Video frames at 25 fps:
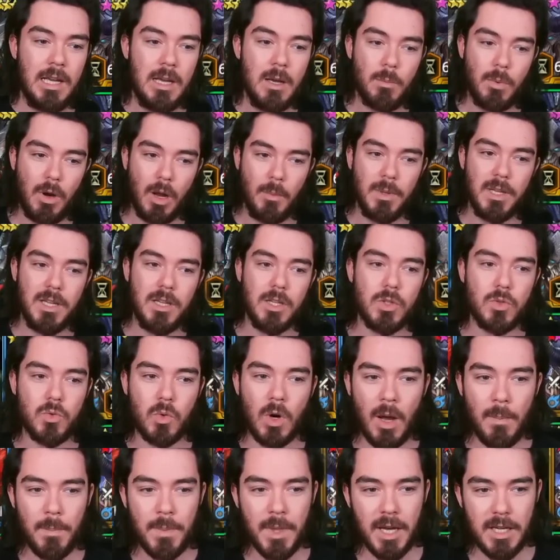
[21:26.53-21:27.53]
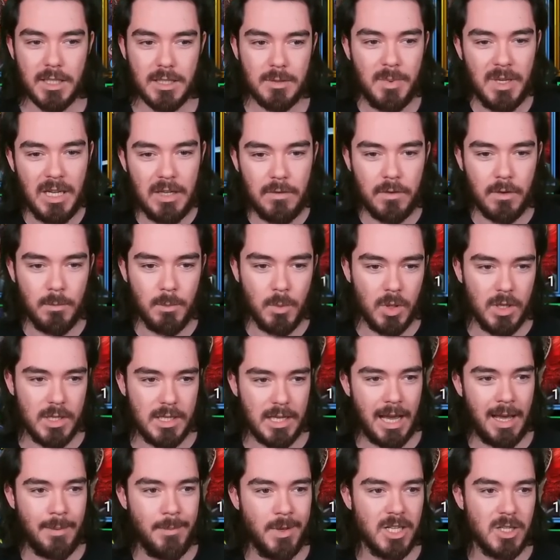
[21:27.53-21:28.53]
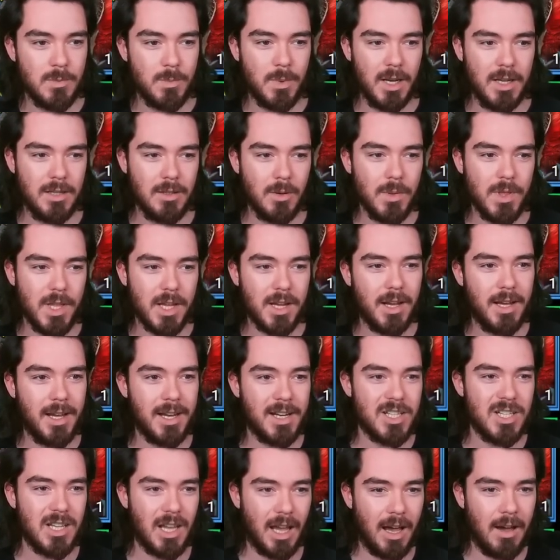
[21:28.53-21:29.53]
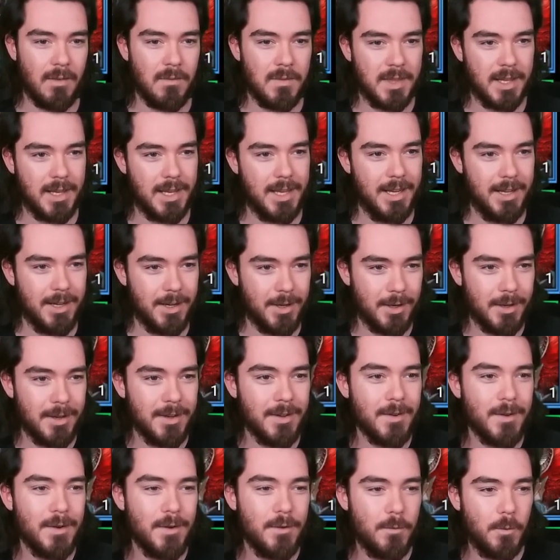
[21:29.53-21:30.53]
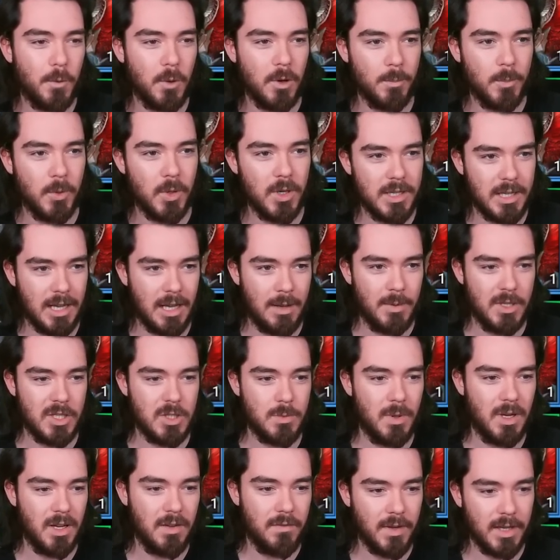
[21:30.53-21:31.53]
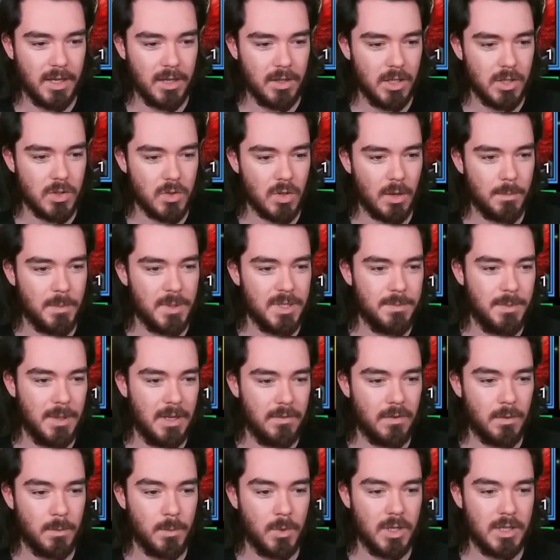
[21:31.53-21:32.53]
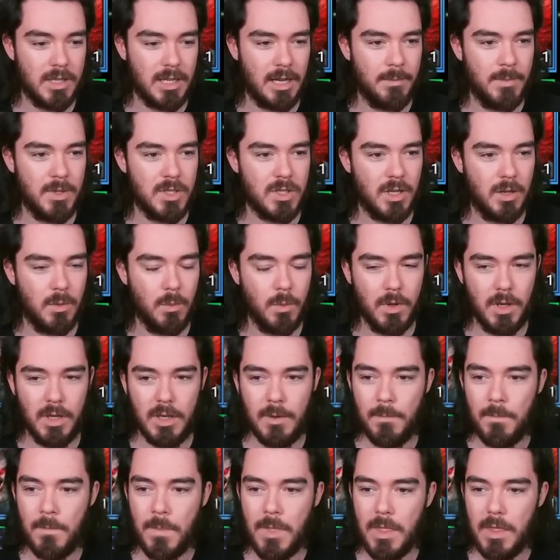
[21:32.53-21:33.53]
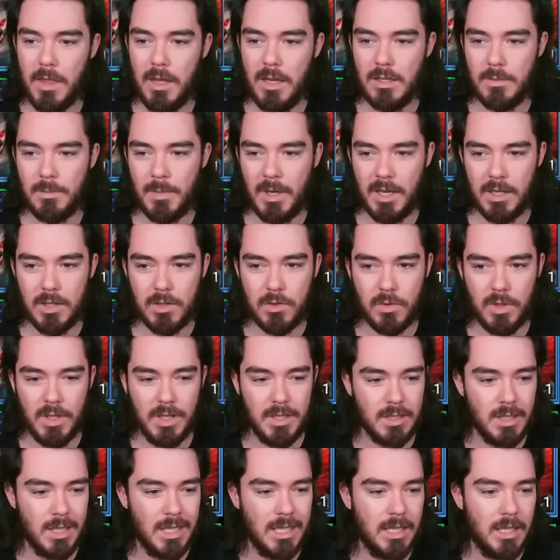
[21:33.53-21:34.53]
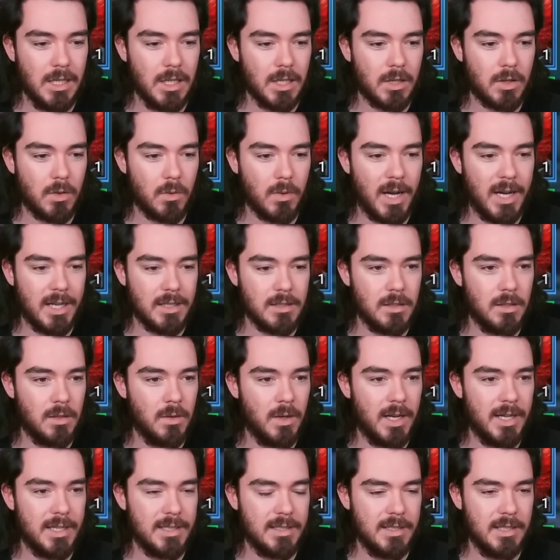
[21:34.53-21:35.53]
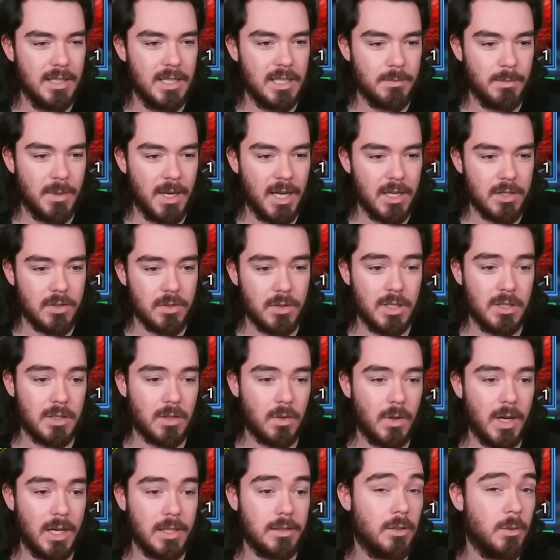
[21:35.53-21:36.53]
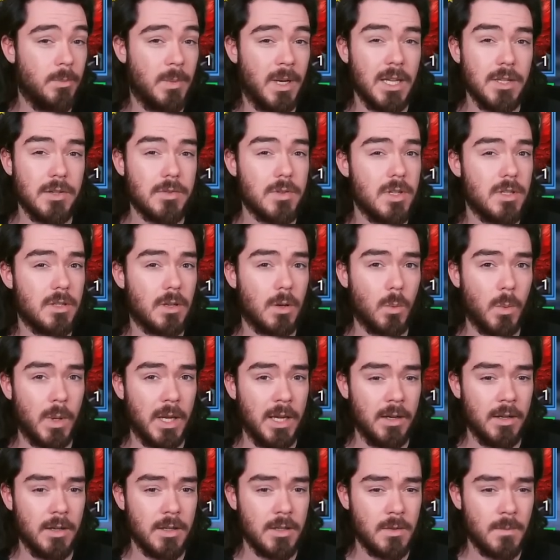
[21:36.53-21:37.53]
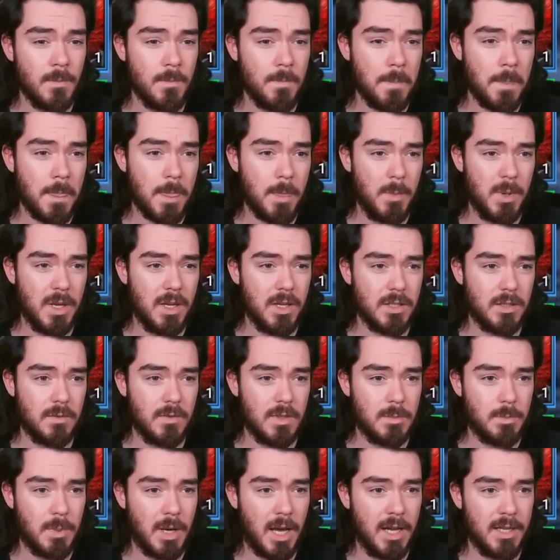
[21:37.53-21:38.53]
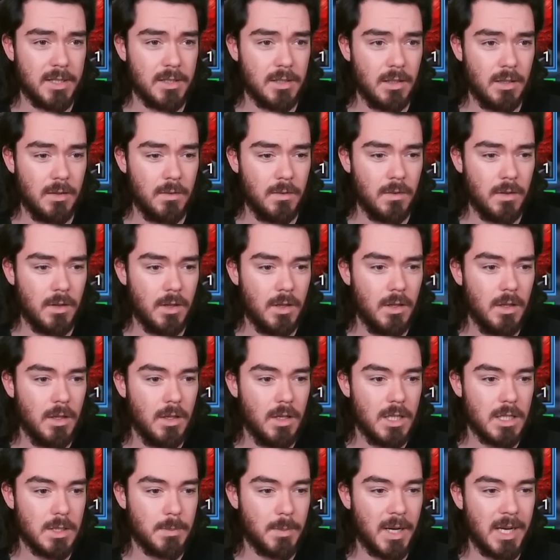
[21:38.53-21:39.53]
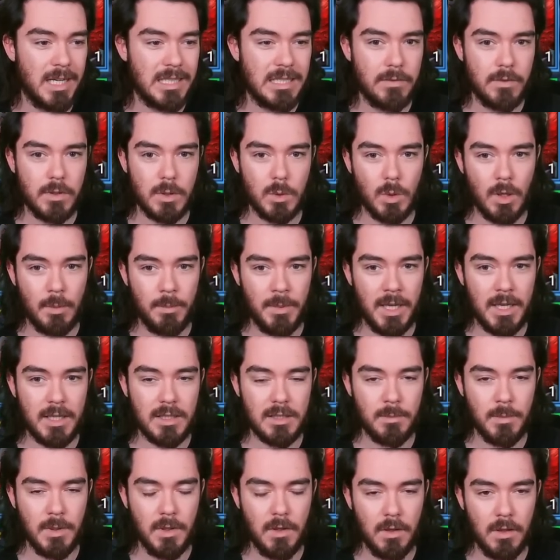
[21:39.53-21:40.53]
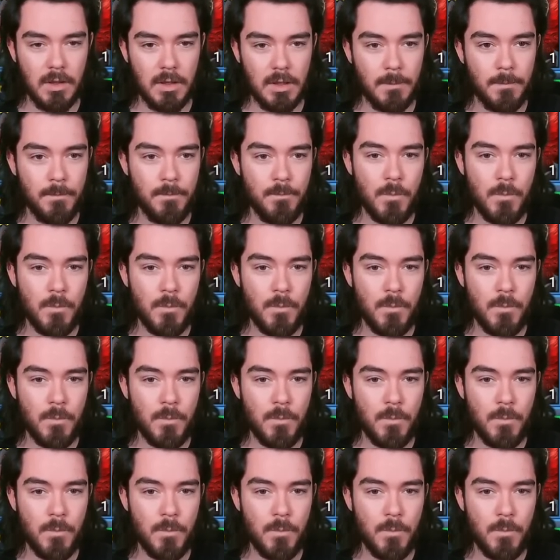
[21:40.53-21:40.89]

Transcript: Probably could drop that speed for more damage, but I don't think I actually have the gear for more damage. But if I could drop his speed for more damage, I would. These masteries. Karato has these masteries. Karato masteries are weird because of his passive. His passive is what makes him good.